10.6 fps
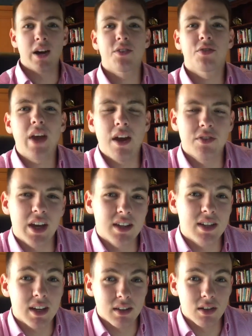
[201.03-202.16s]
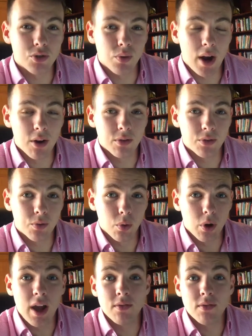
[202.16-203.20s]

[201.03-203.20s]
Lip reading: I definitely advocate taking this route for